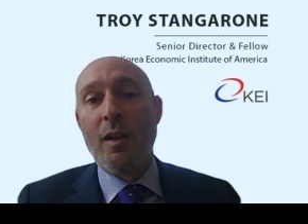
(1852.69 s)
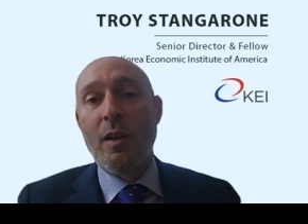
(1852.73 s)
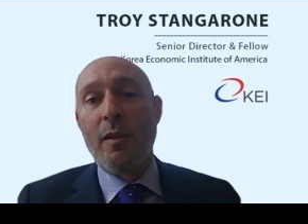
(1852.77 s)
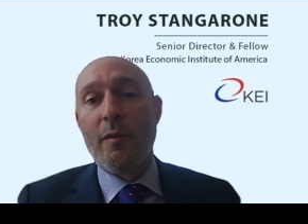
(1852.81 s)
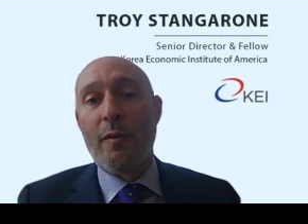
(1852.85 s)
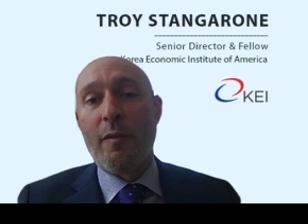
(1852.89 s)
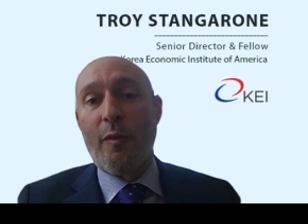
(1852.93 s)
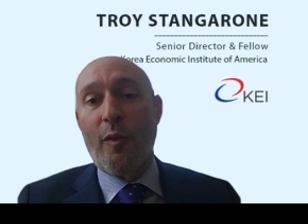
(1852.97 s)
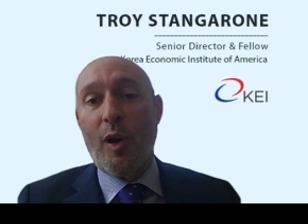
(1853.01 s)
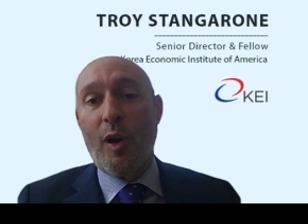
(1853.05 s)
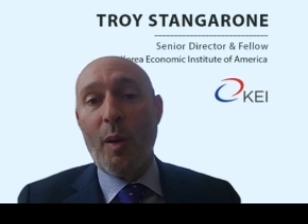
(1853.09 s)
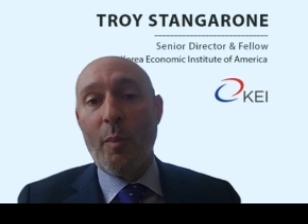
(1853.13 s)

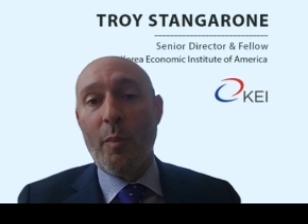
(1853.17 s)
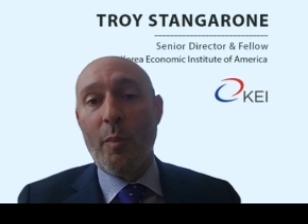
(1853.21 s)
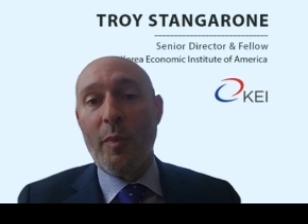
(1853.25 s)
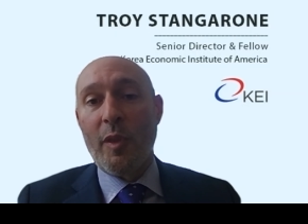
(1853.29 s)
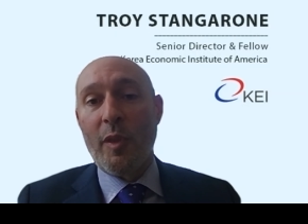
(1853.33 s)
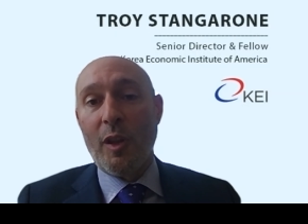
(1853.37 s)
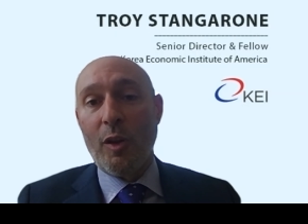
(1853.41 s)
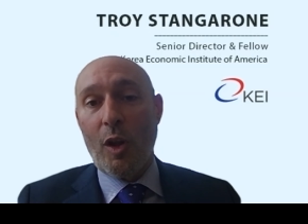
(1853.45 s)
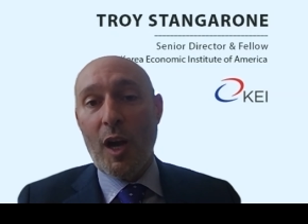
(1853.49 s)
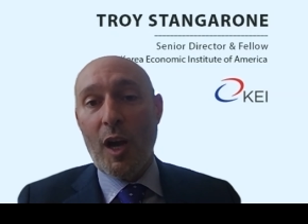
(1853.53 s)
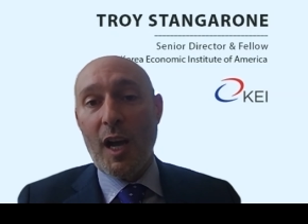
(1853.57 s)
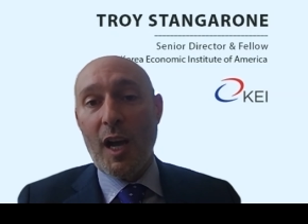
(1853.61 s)
from the
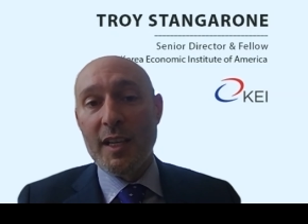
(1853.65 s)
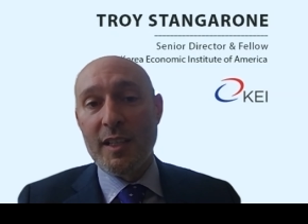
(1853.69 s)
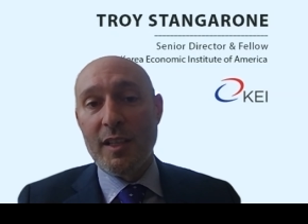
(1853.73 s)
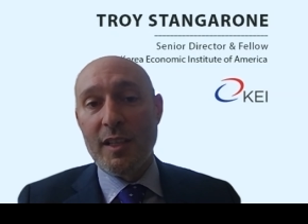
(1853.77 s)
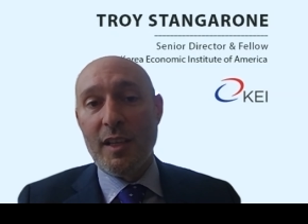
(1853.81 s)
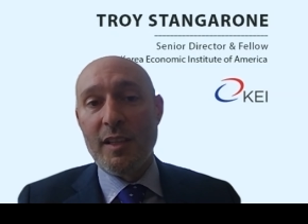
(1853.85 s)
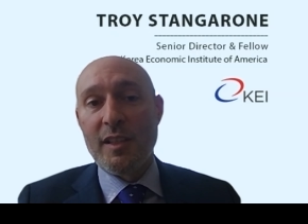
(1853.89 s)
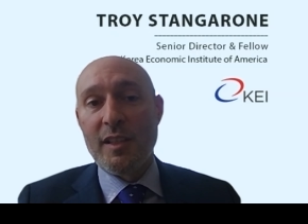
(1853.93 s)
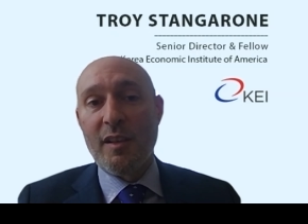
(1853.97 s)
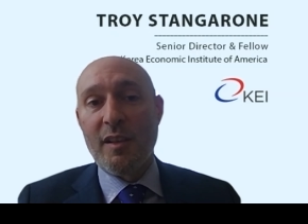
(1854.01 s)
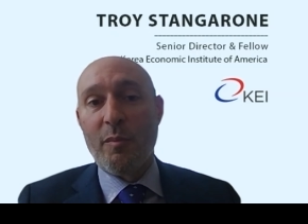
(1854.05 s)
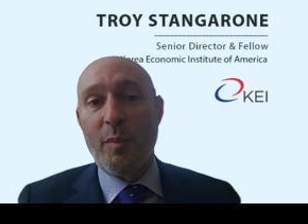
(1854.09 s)

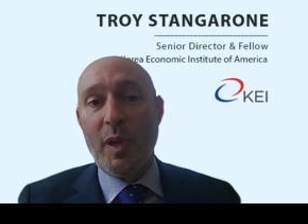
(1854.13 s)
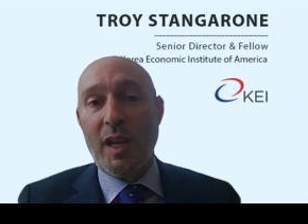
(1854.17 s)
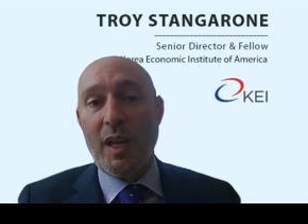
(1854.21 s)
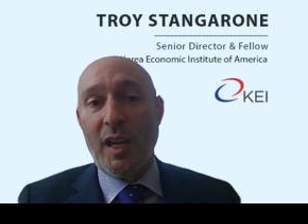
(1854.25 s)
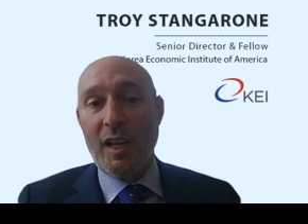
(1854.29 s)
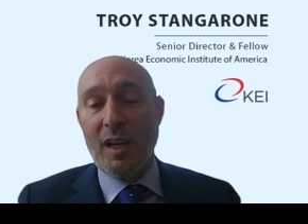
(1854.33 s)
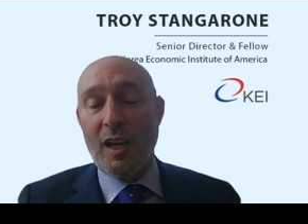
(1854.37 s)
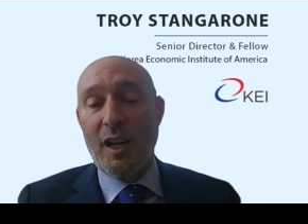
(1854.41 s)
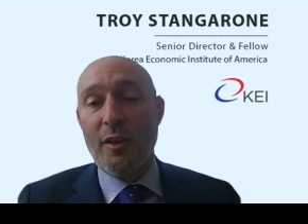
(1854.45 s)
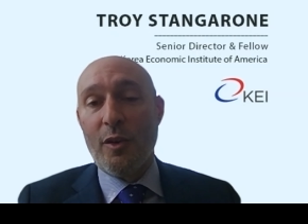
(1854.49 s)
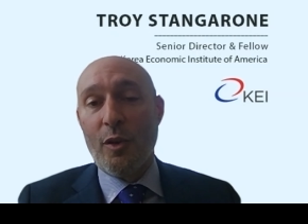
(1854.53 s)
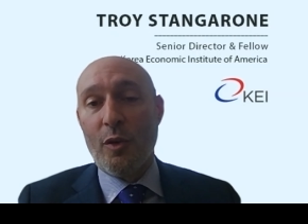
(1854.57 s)
losses of
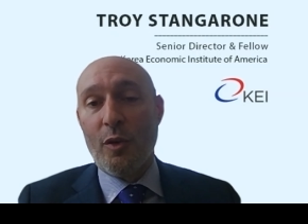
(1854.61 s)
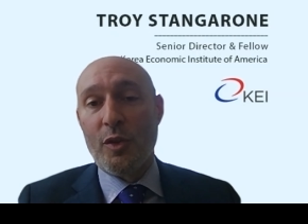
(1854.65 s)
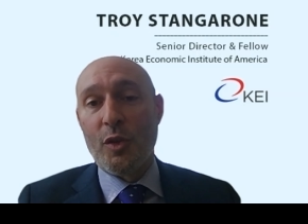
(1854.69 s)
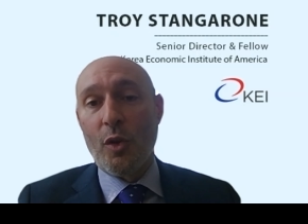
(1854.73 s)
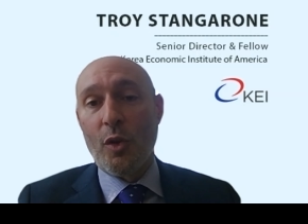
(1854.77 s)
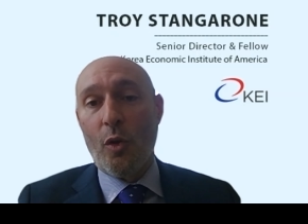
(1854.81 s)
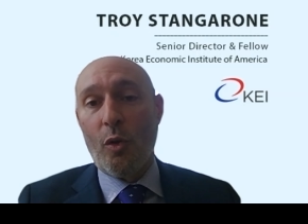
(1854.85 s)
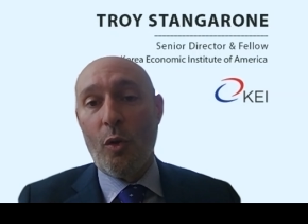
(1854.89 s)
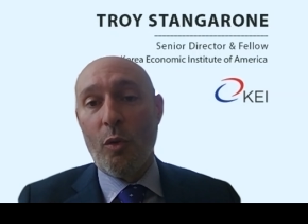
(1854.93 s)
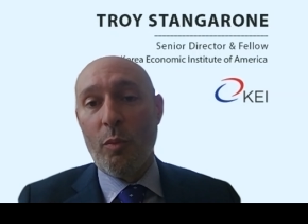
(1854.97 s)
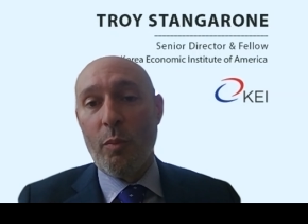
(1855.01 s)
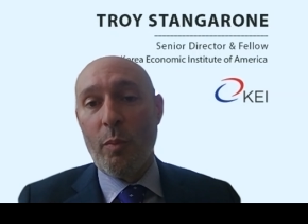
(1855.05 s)
being
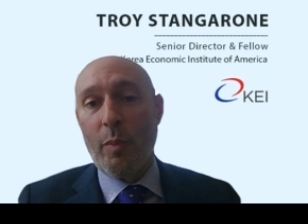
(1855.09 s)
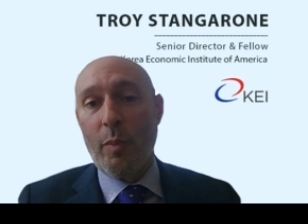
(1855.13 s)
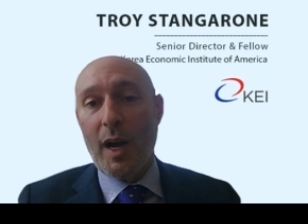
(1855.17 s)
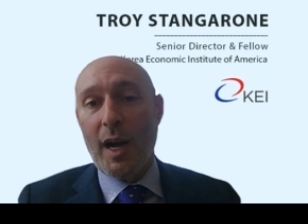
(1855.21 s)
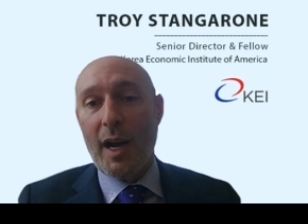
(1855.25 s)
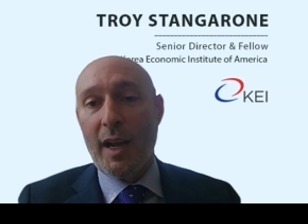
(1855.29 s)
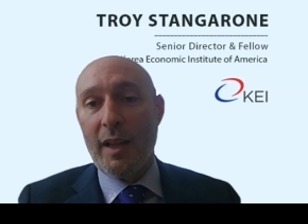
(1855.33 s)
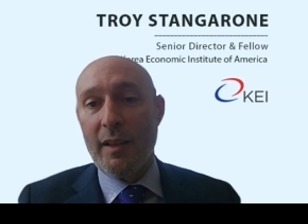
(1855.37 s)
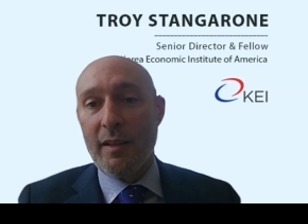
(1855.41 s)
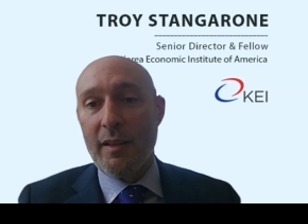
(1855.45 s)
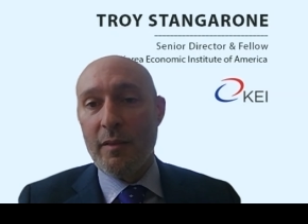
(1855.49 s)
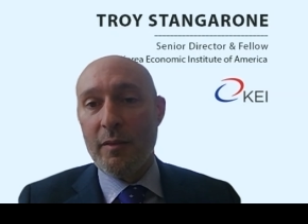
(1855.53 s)
undersold
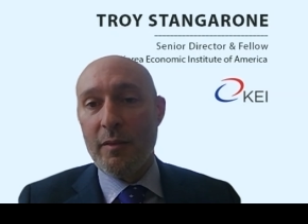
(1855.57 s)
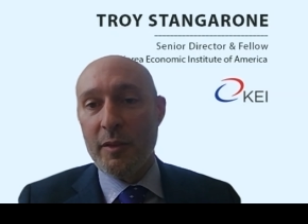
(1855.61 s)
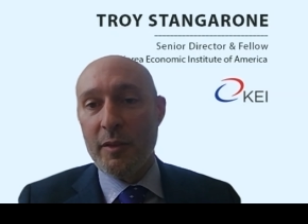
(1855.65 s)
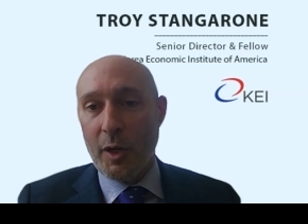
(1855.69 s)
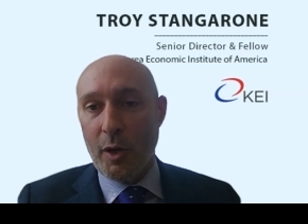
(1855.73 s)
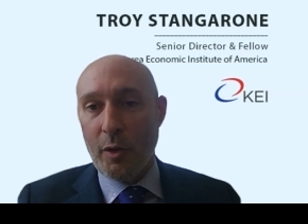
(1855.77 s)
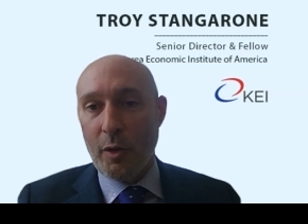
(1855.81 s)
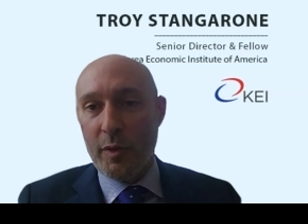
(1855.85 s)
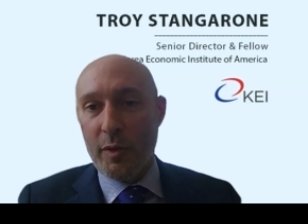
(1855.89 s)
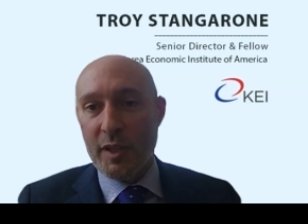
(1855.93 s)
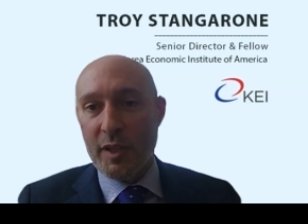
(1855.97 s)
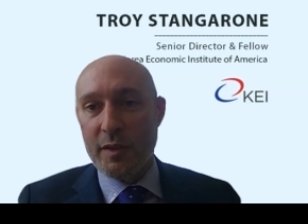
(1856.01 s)
by
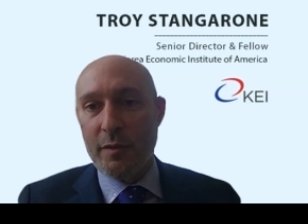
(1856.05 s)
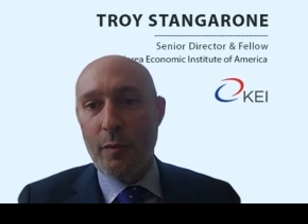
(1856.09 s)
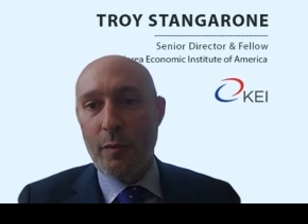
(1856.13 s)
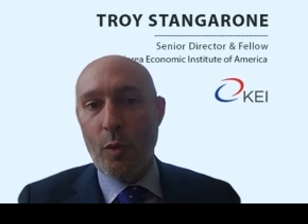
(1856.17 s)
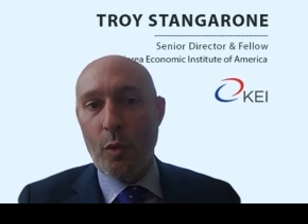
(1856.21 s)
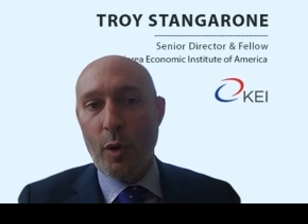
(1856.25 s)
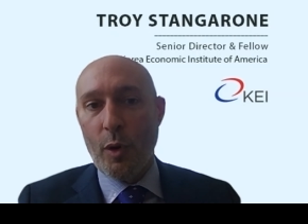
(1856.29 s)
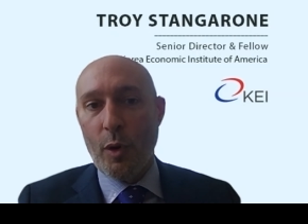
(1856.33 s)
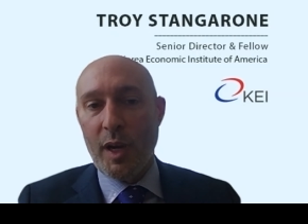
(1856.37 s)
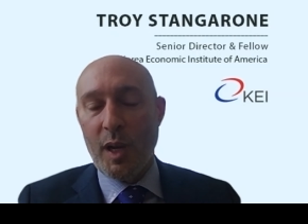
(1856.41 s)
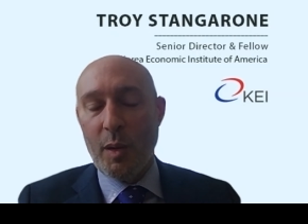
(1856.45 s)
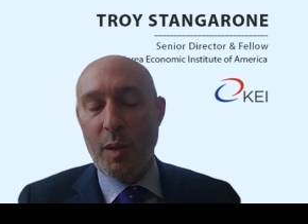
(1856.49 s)
this
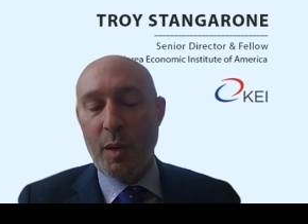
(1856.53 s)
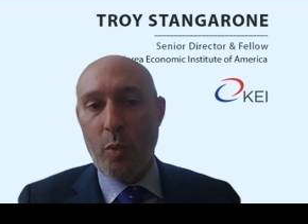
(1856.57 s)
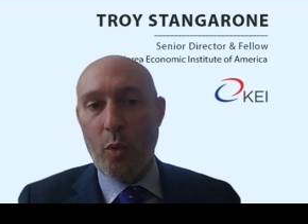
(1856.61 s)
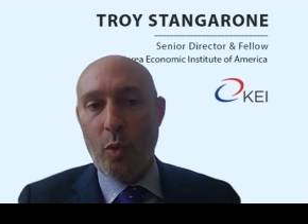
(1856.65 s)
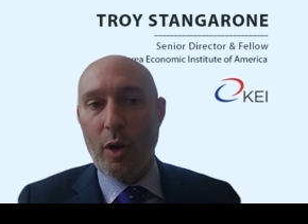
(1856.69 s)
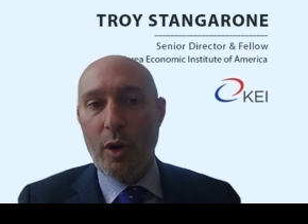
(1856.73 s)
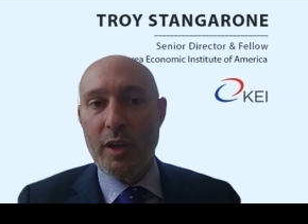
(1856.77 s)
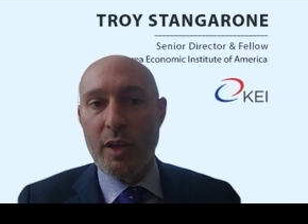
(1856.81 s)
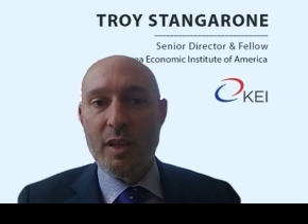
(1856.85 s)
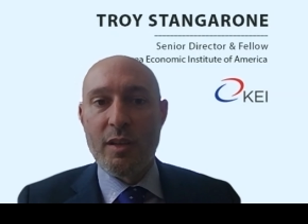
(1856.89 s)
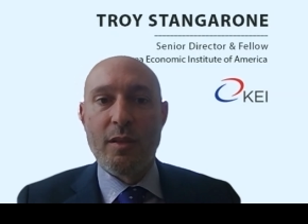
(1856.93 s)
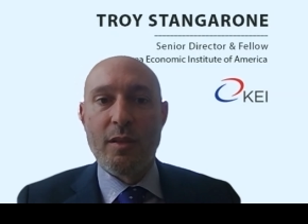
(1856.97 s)
foreign
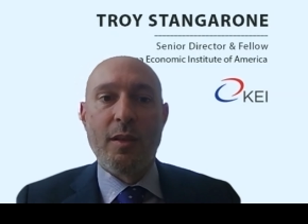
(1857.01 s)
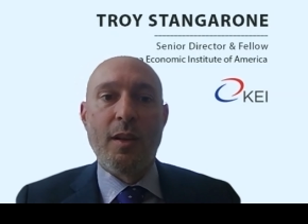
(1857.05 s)
import.